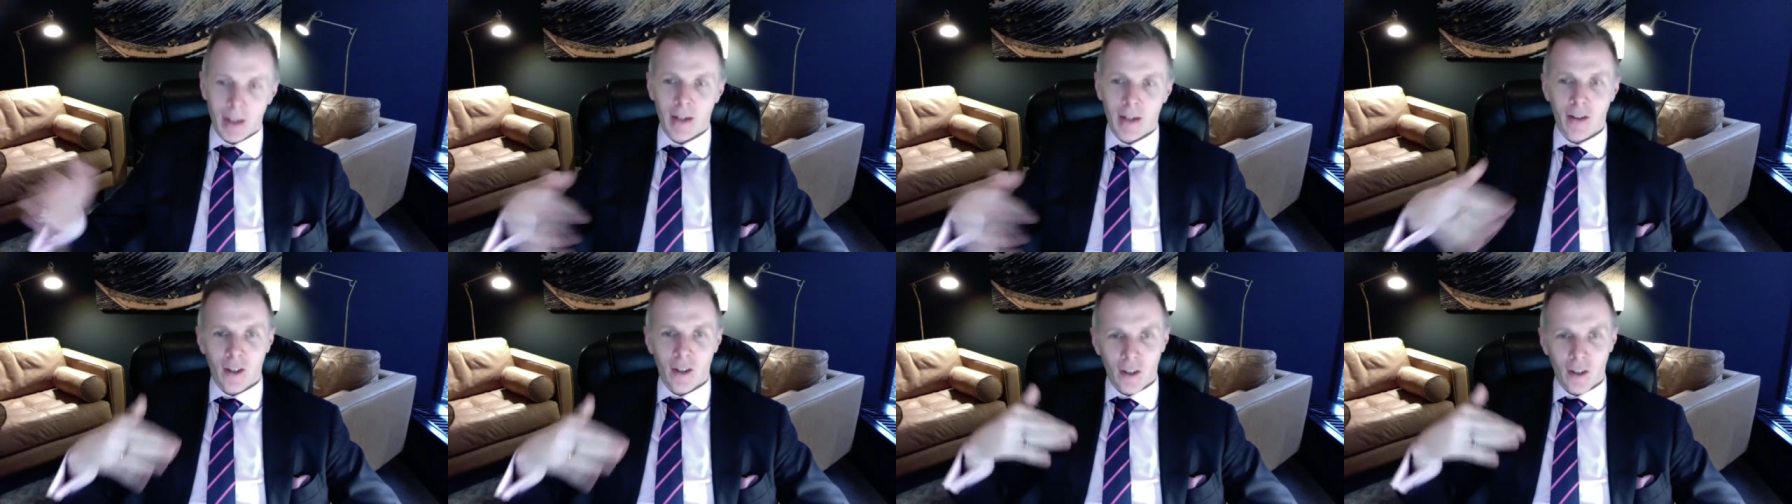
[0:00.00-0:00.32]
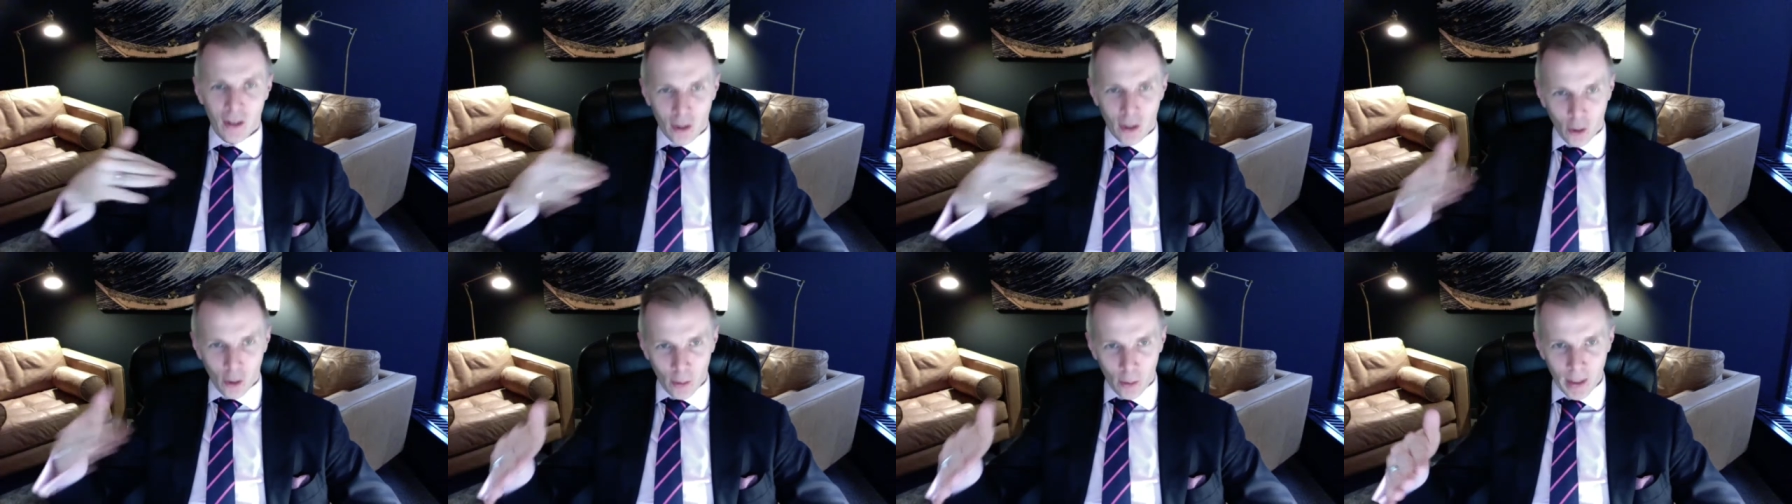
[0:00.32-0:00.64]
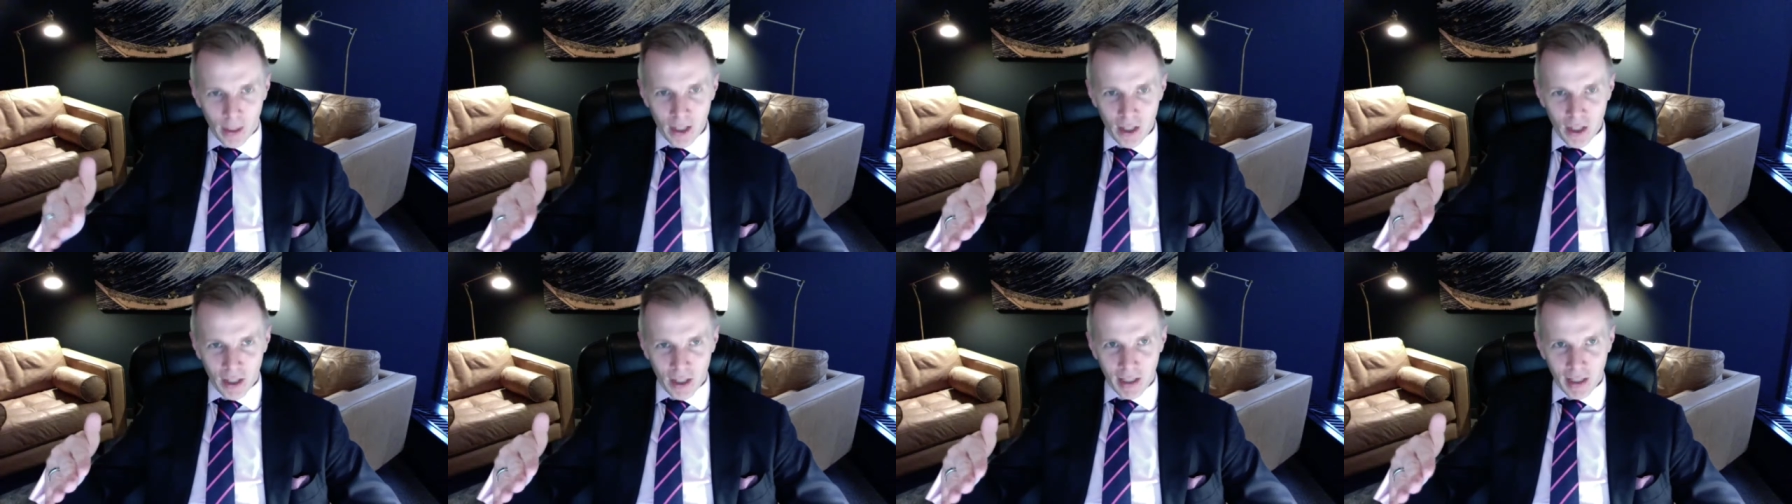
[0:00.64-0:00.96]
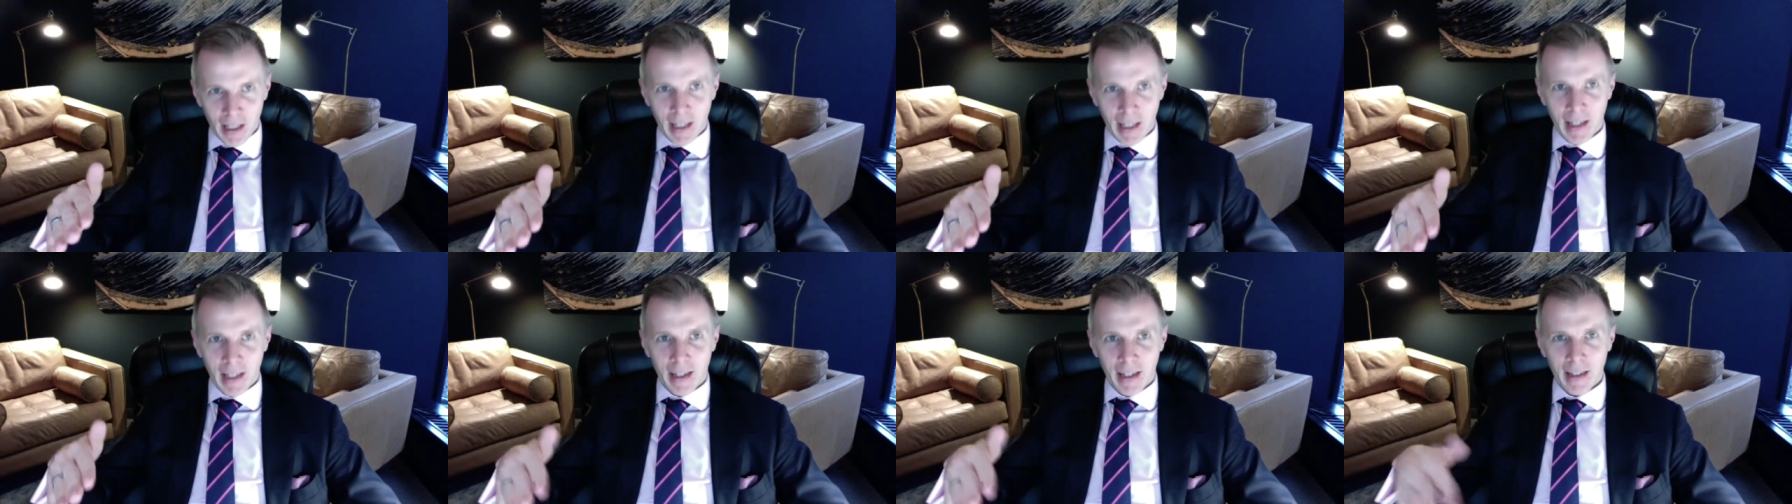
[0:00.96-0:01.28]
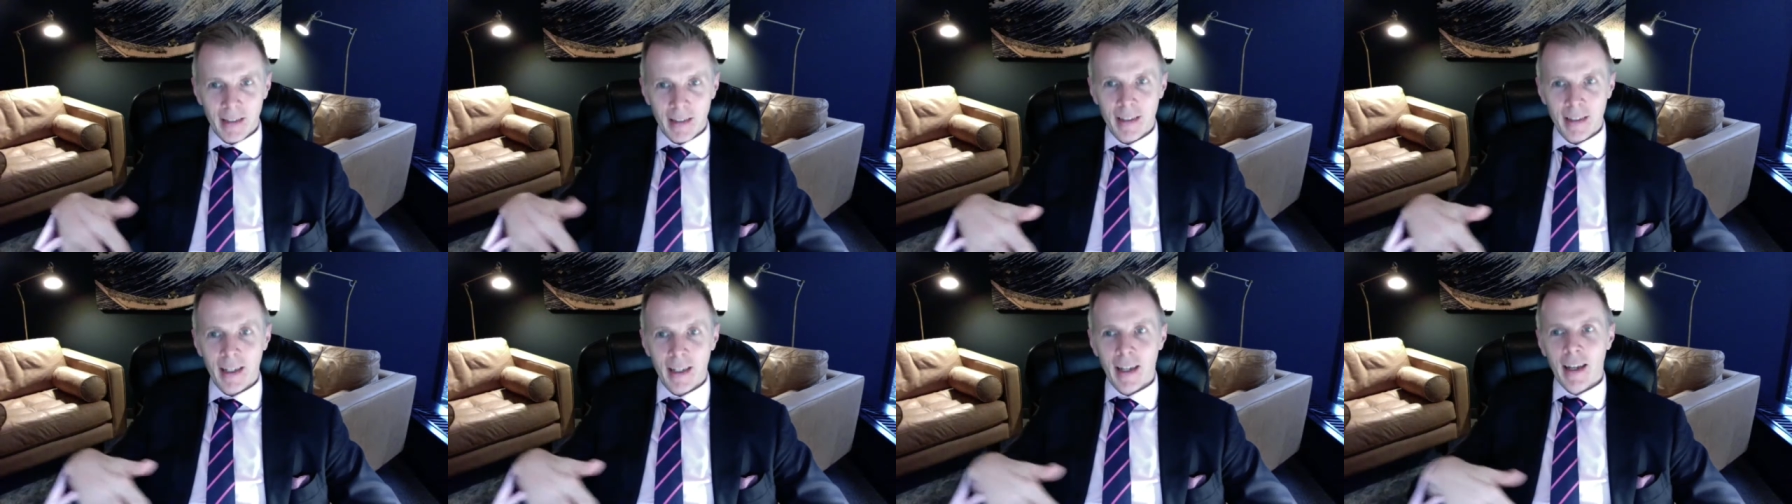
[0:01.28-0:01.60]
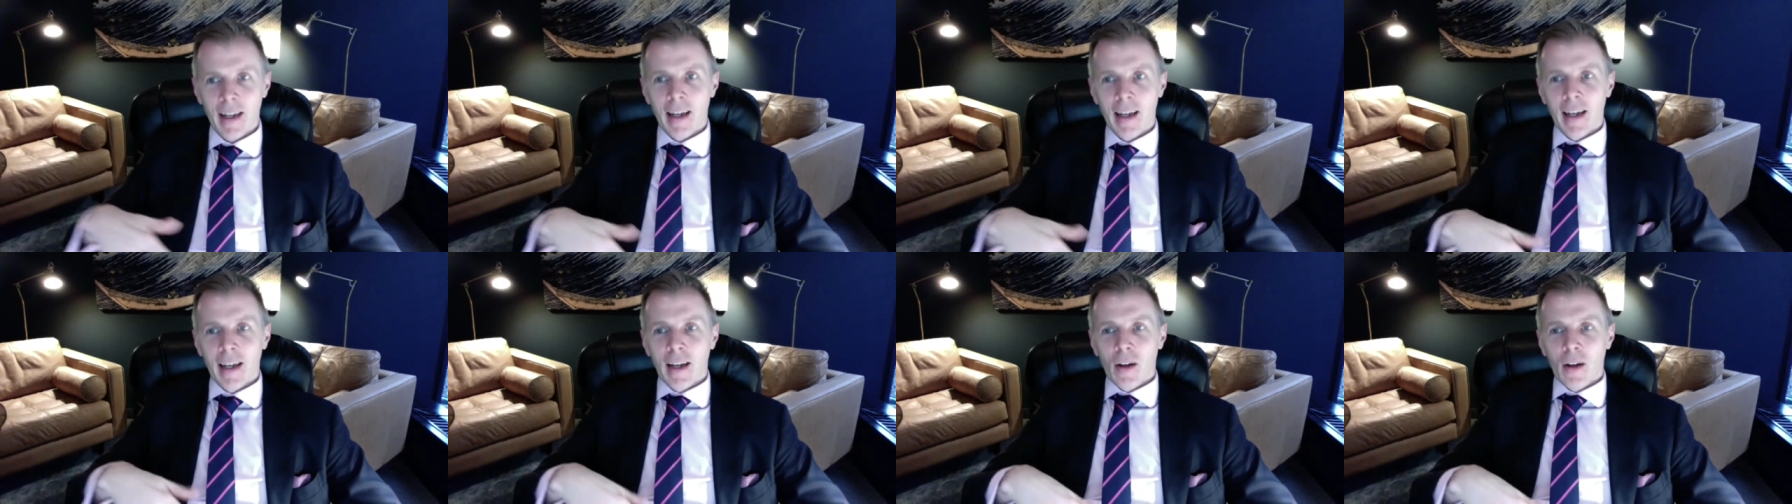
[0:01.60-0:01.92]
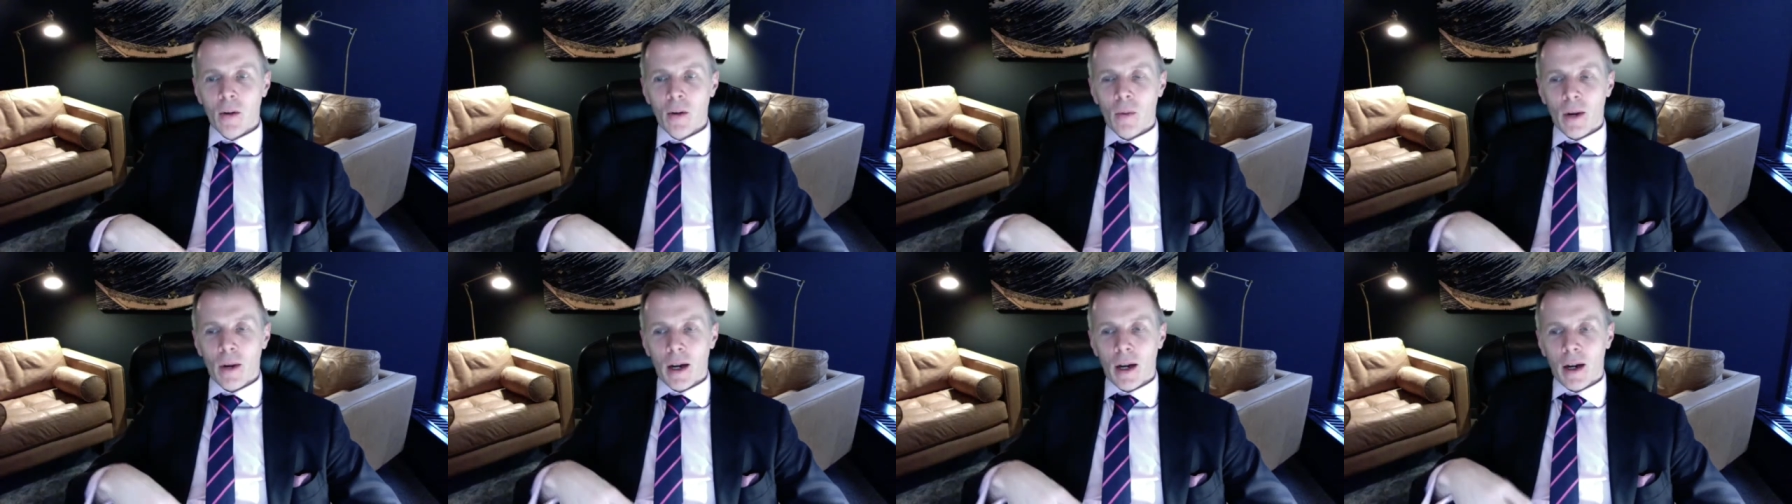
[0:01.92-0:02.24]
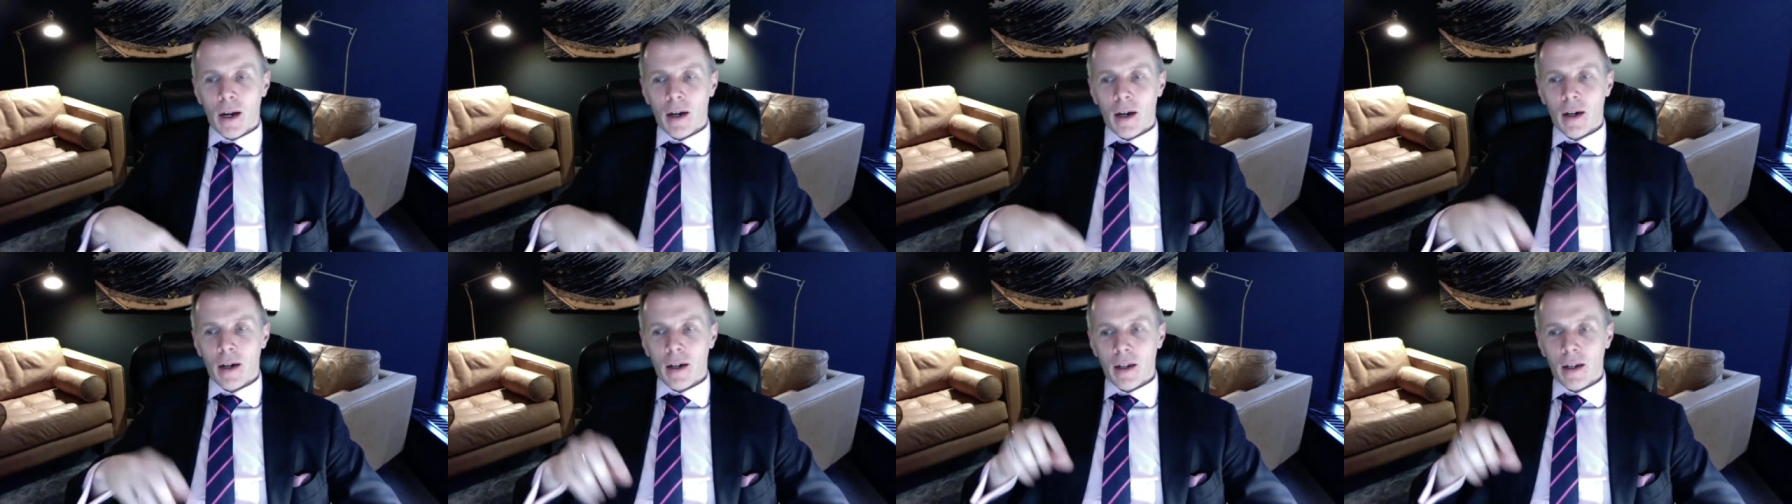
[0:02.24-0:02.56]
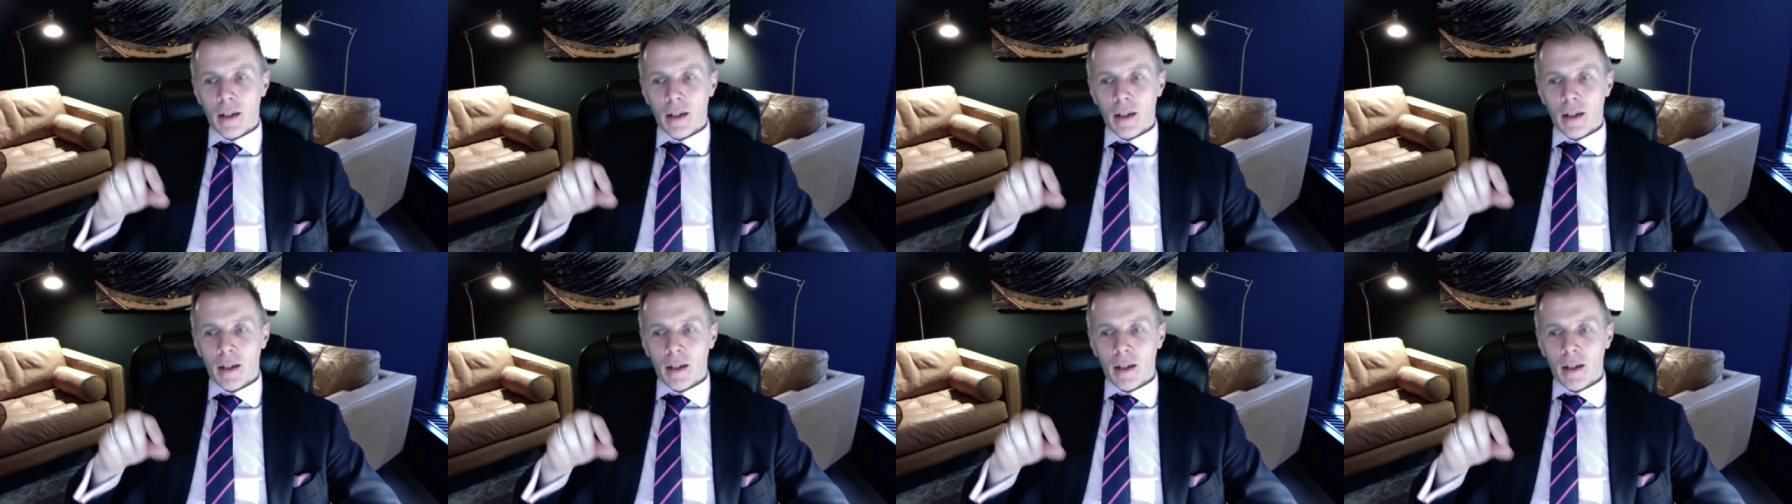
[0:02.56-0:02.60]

There's a whole bunch of things where